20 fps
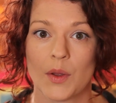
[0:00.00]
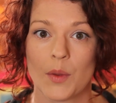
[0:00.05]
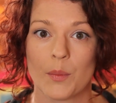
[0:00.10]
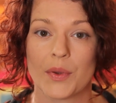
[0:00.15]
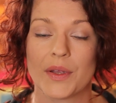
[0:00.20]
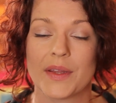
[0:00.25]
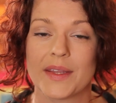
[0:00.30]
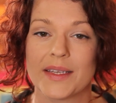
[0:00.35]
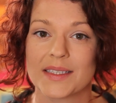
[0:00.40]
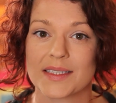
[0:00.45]

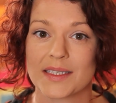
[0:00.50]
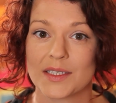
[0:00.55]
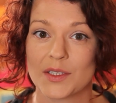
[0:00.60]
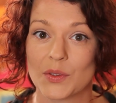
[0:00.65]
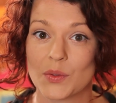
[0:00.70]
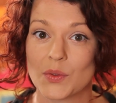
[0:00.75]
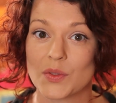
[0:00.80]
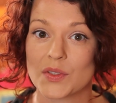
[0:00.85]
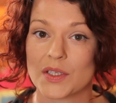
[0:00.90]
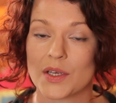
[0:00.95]
But this can
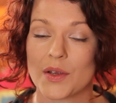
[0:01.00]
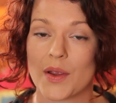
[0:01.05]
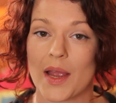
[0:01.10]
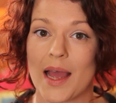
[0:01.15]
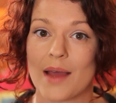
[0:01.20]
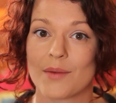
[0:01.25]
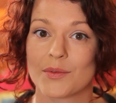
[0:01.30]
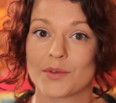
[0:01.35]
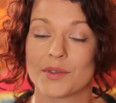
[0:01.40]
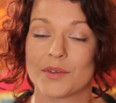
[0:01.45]
also
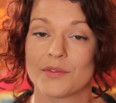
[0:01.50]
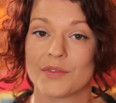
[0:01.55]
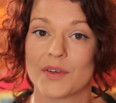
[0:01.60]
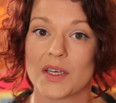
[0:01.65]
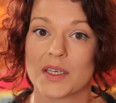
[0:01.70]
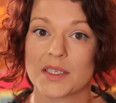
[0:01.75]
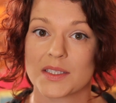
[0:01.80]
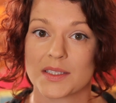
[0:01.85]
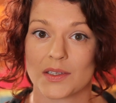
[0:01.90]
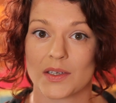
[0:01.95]
have a
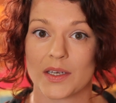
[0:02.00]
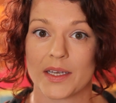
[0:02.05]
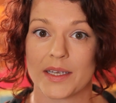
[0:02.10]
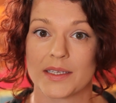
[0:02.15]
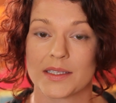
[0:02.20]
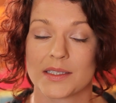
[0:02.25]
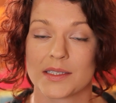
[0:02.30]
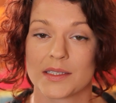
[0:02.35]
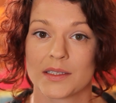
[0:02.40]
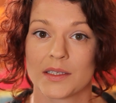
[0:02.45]
reverse
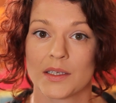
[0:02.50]
side,